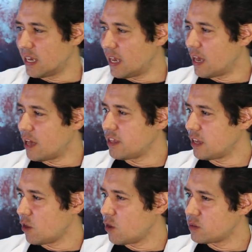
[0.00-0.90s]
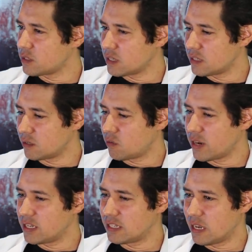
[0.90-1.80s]
I think hers is a
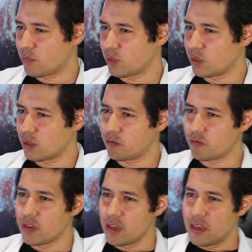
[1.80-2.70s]
great example of